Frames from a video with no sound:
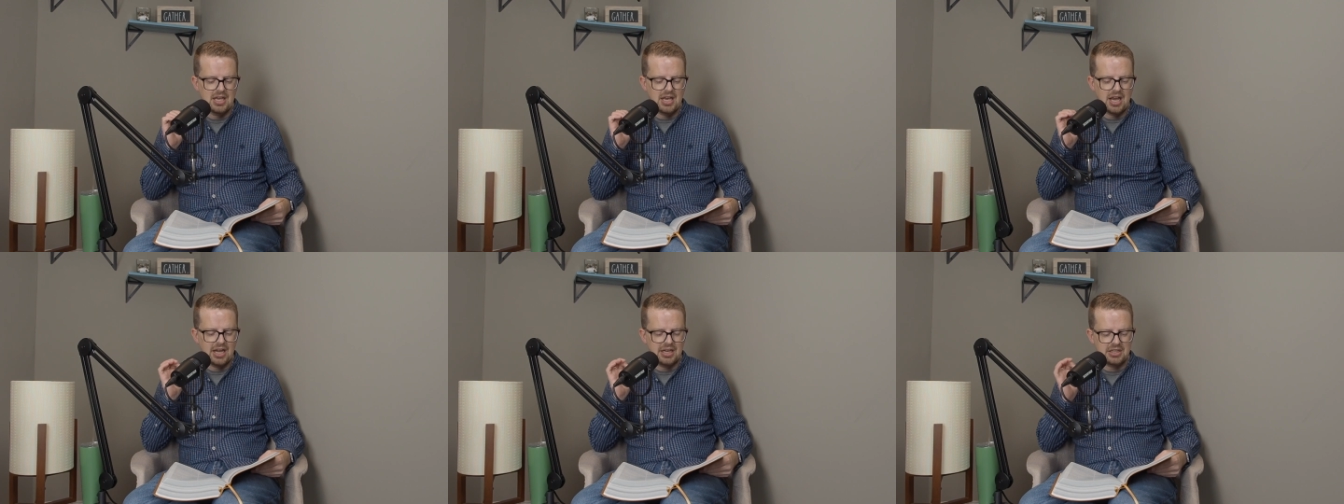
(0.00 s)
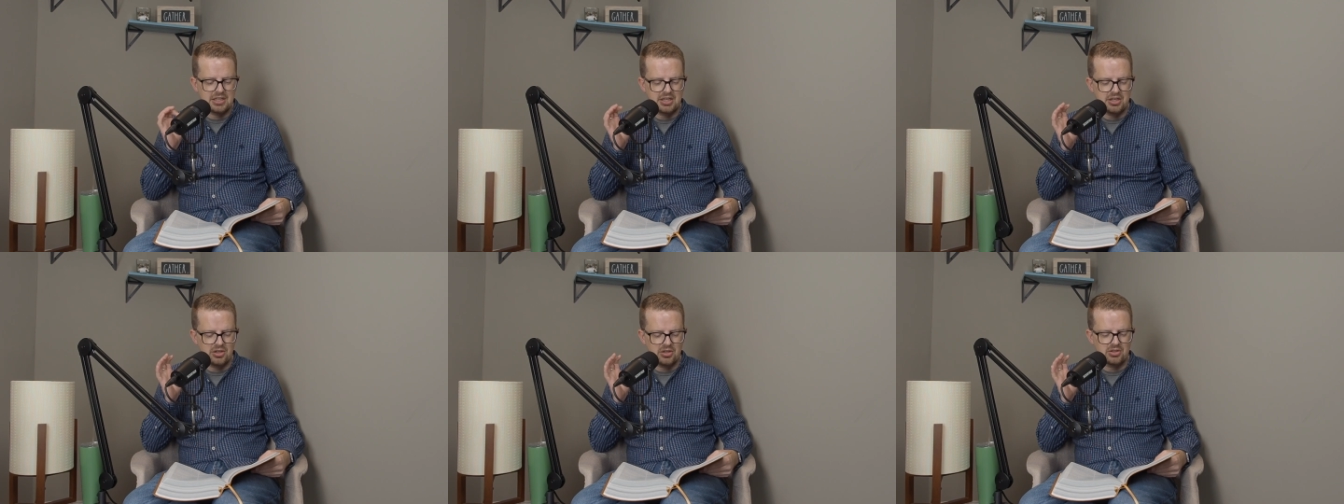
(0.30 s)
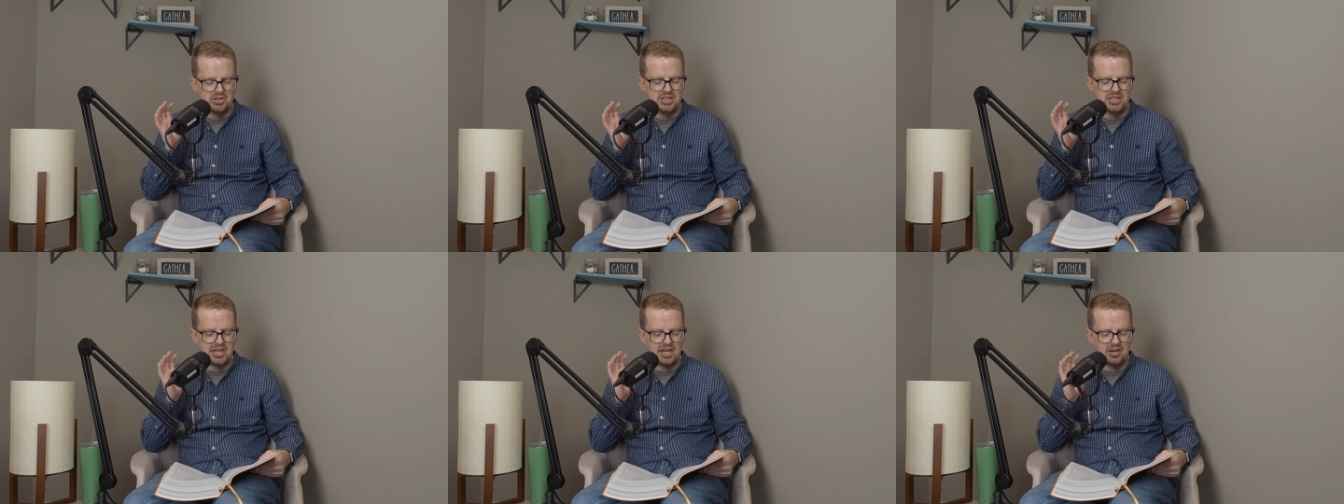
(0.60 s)
And
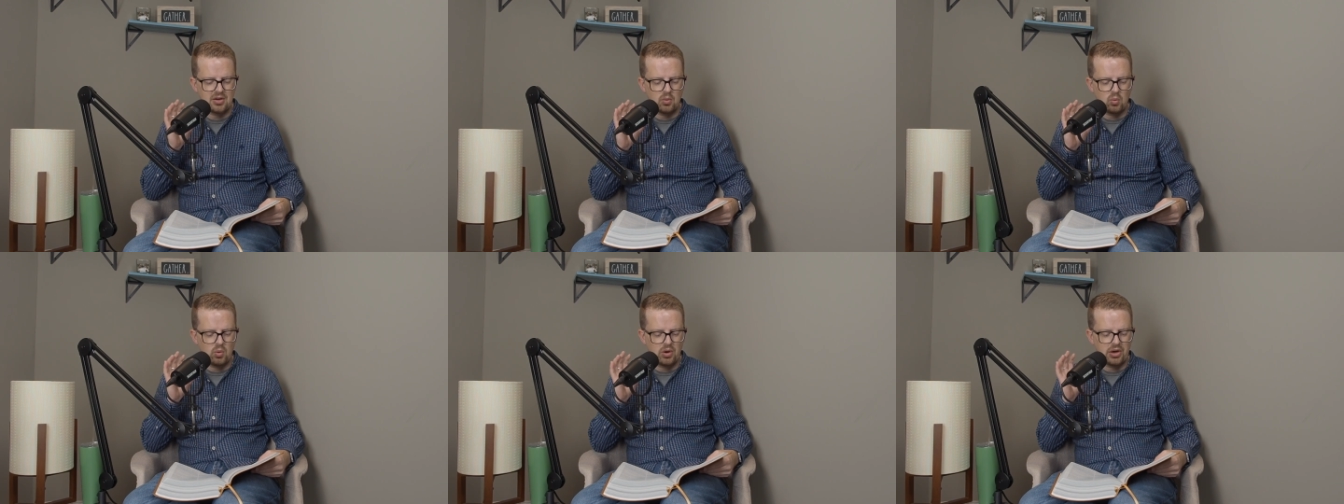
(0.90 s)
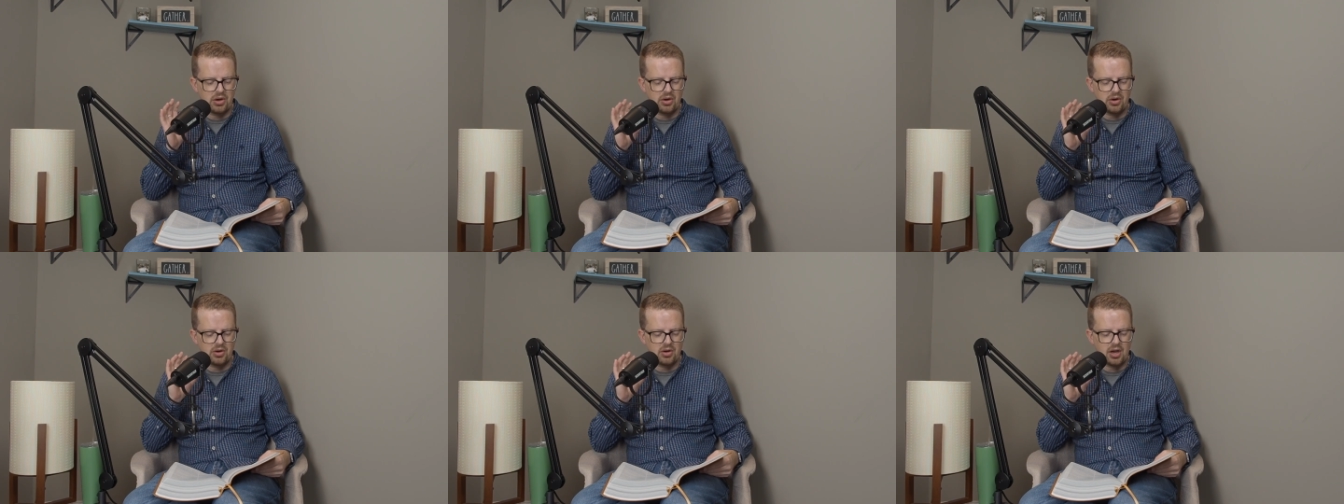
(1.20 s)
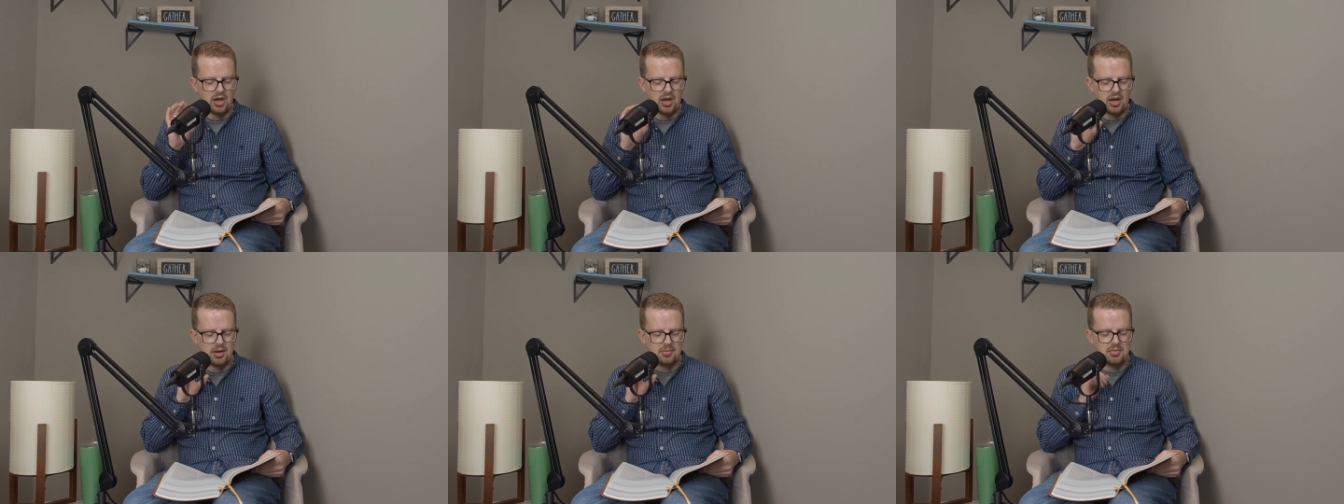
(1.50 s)
here's kind of where
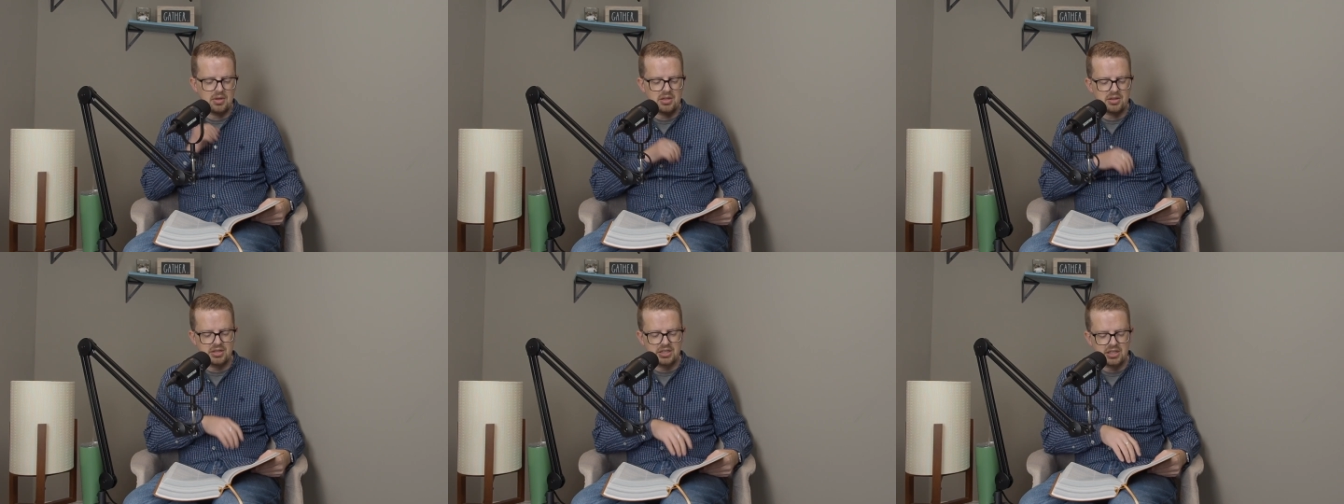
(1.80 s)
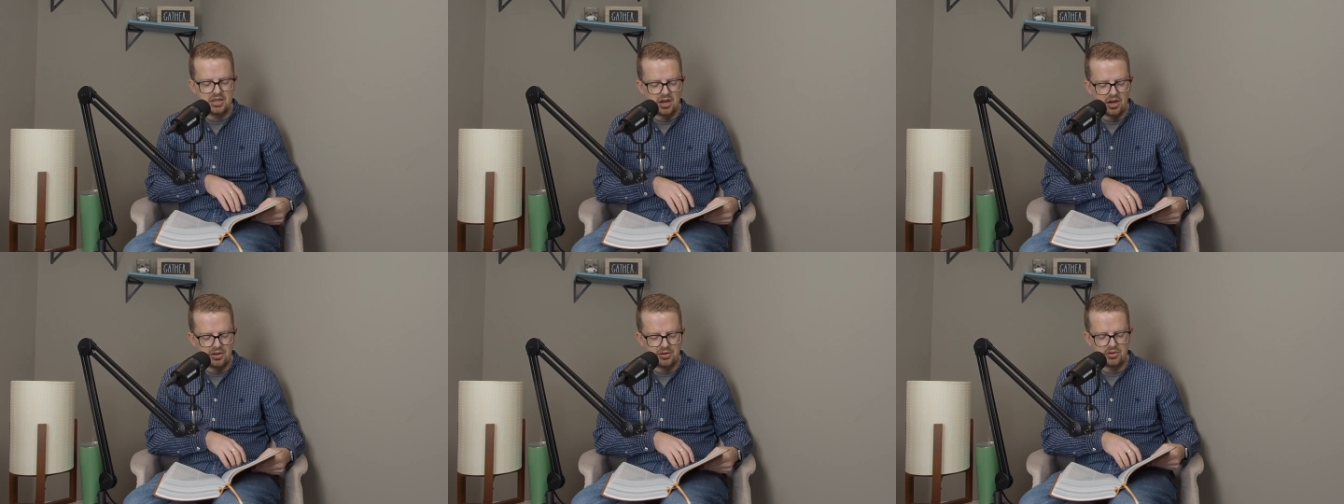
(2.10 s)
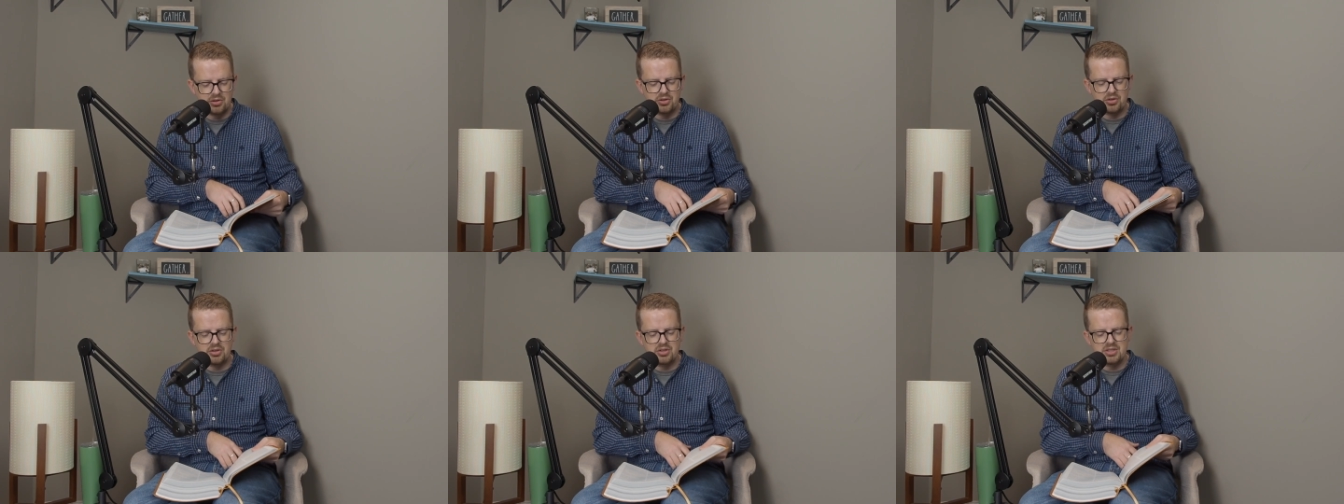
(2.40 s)
the
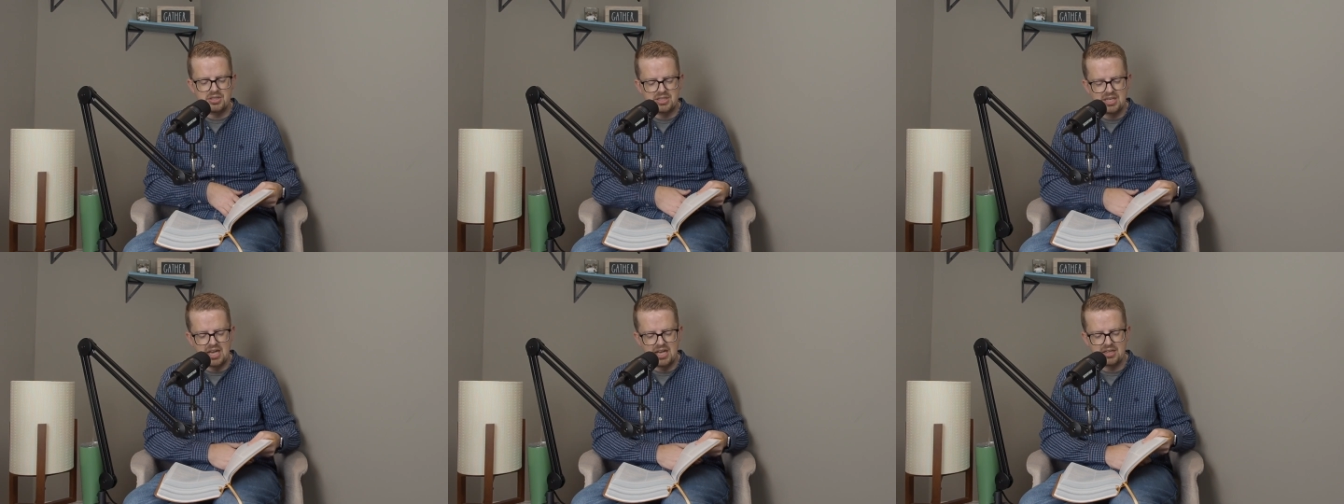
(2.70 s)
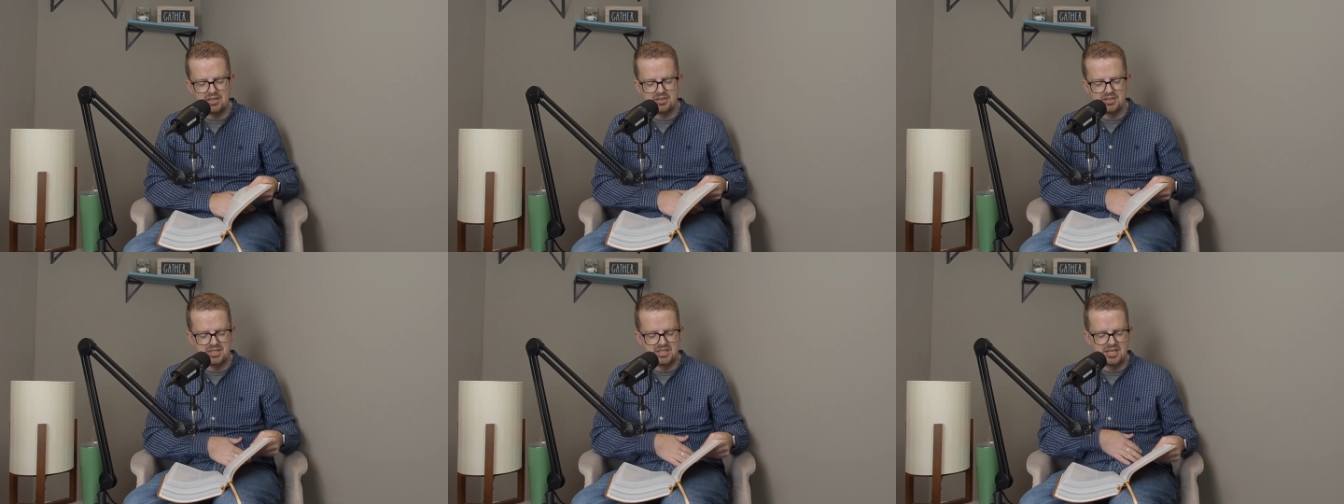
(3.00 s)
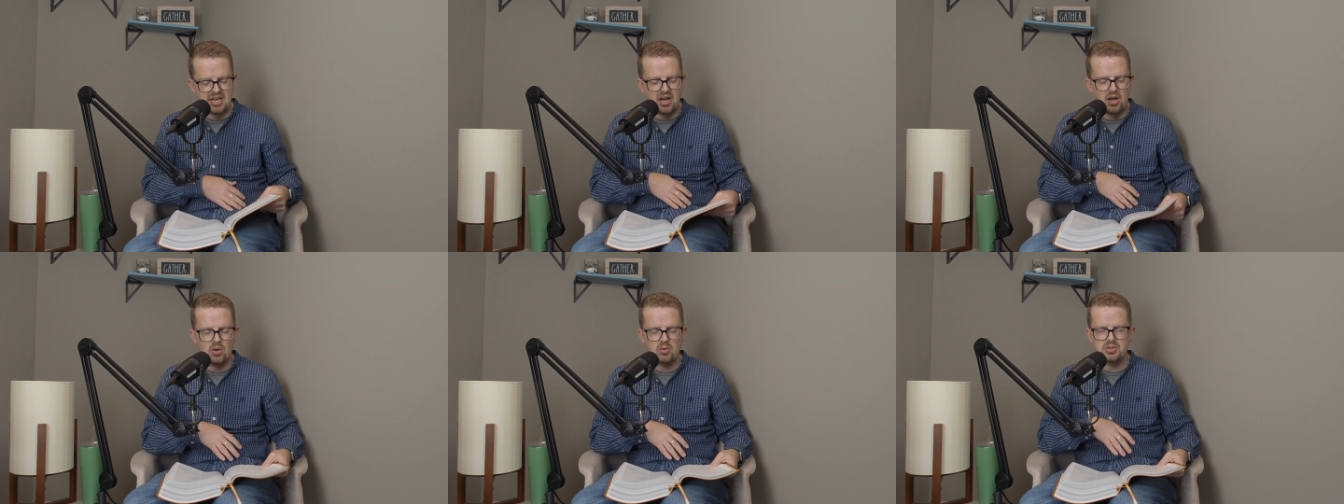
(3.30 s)
other 10
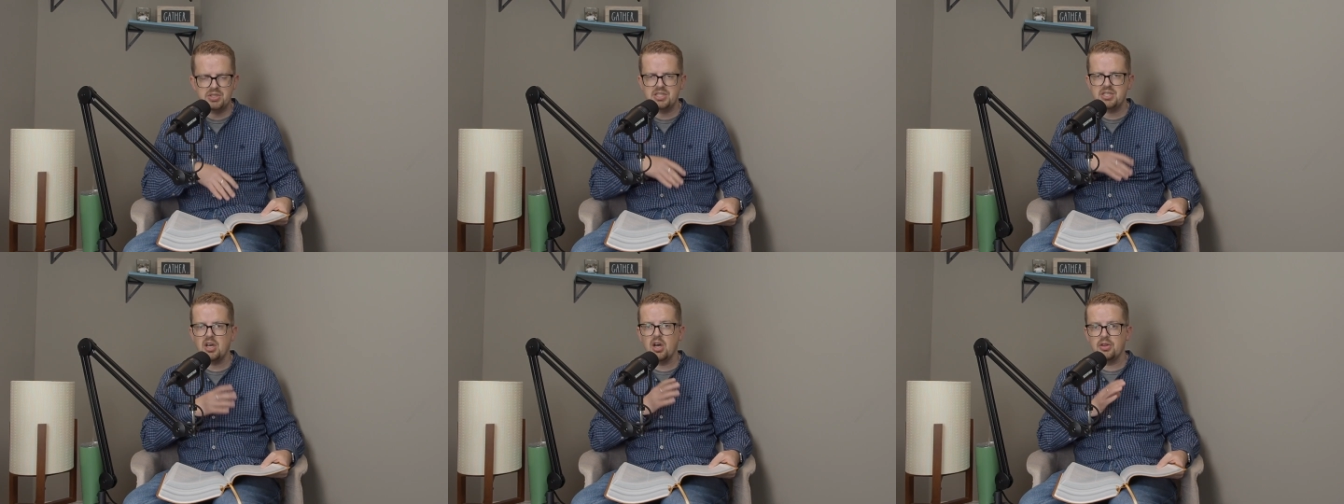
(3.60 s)
scouts,